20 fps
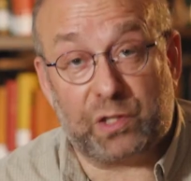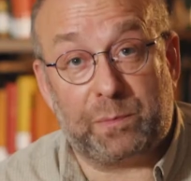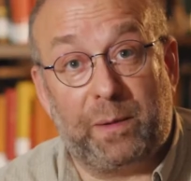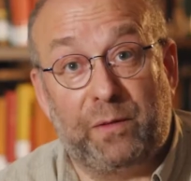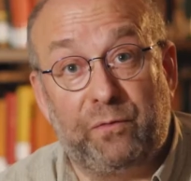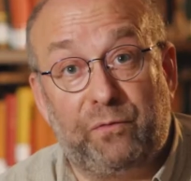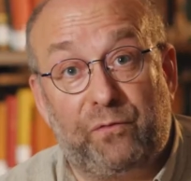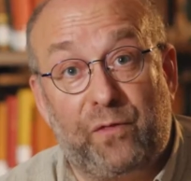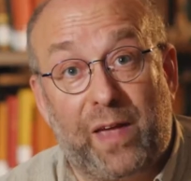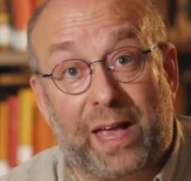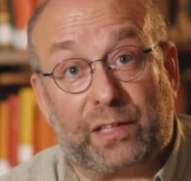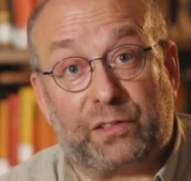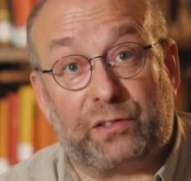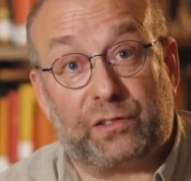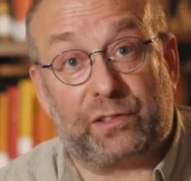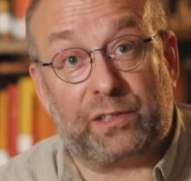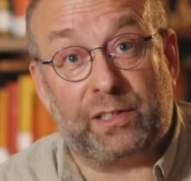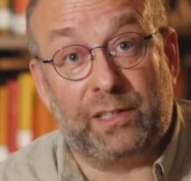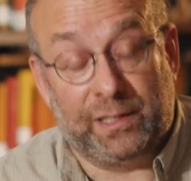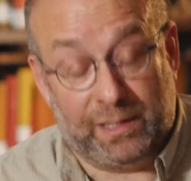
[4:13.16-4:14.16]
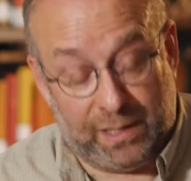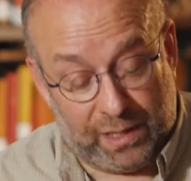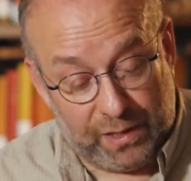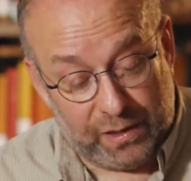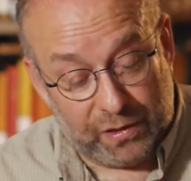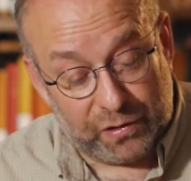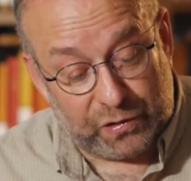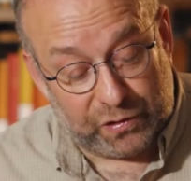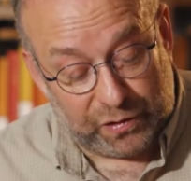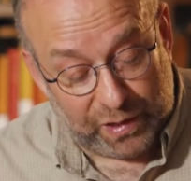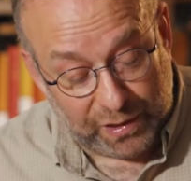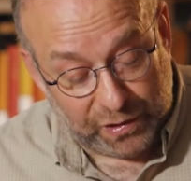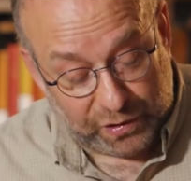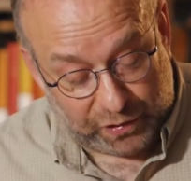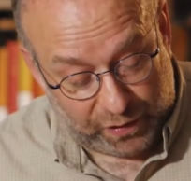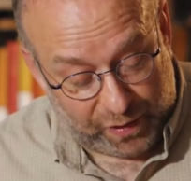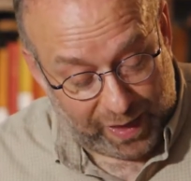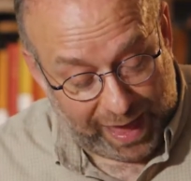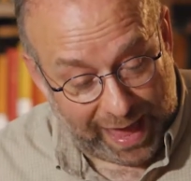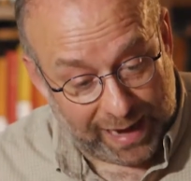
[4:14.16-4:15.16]
been fixed
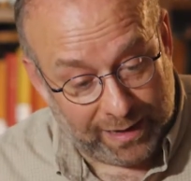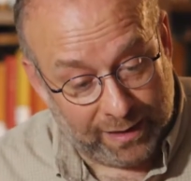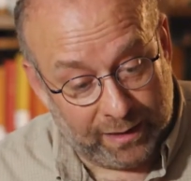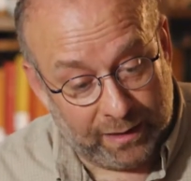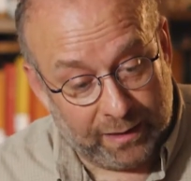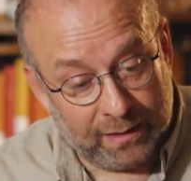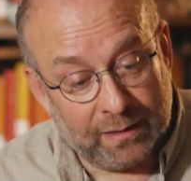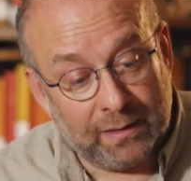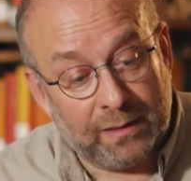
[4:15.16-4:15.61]
since then.